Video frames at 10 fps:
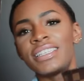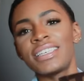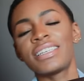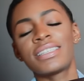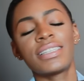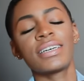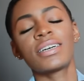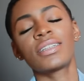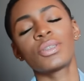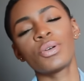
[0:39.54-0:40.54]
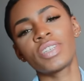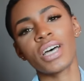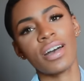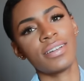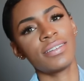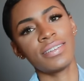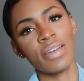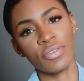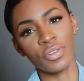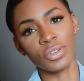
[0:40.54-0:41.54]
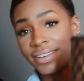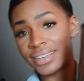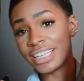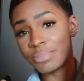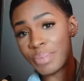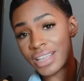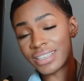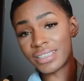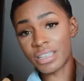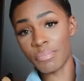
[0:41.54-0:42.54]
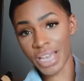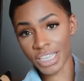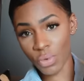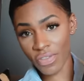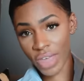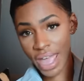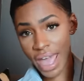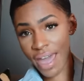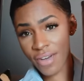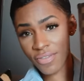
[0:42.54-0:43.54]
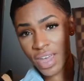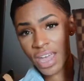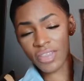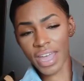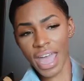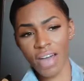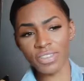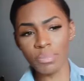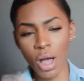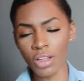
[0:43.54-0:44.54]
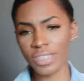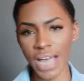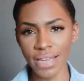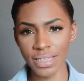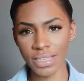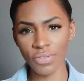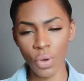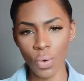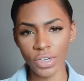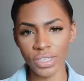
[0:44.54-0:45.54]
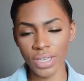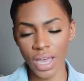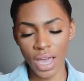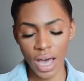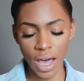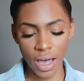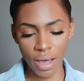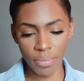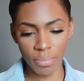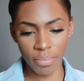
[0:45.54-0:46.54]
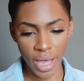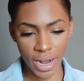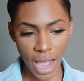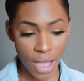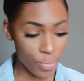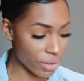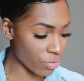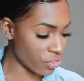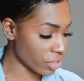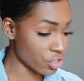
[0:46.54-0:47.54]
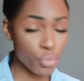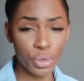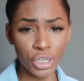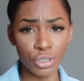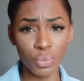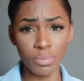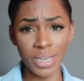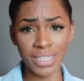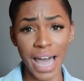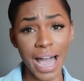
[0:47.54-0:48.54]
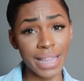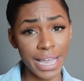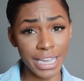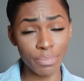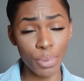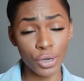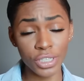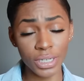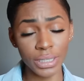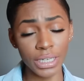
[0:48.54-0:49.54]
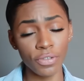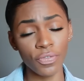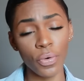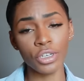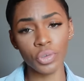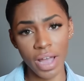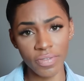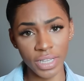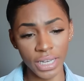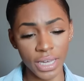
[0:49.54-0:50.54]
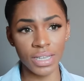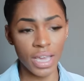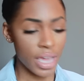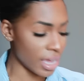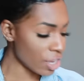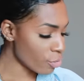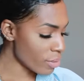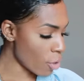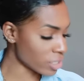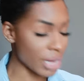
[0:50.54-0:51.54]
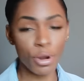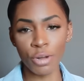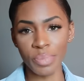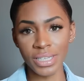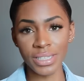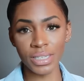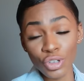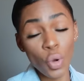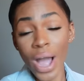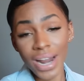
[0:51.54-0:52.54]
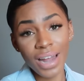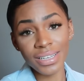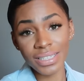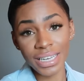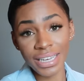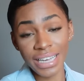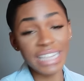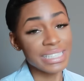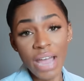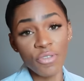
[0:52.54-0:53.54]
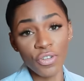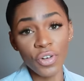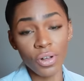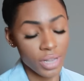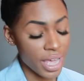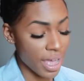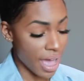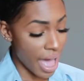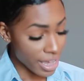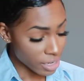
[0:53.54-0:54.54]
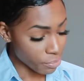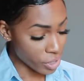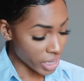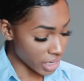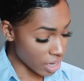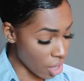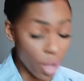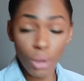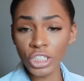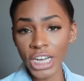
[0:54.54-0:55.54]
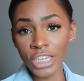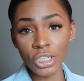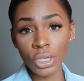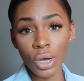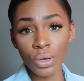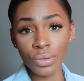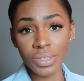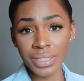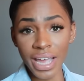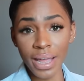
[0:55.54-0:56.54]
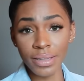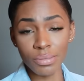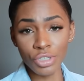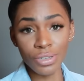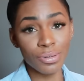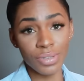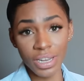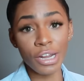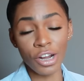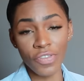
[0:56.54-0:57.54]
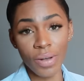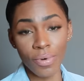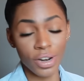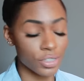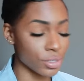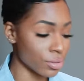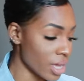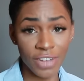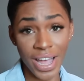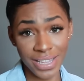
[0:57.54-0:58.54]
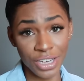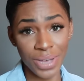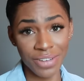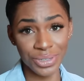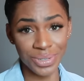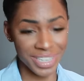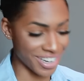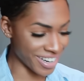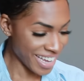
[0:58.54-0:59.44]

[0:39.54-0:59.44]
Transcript: This is the Louis Vuitton Neverfull. It's big. This is the biggest one they have. They have smaller sizes, of course, um, but I went with the super huge one because I like it personally for traveling. It'll be multi-purpose. Quite honestly, it's never full. I could put a whole change of clothes and some shoes in here if I wanted to. In fact, I do have shoes in here.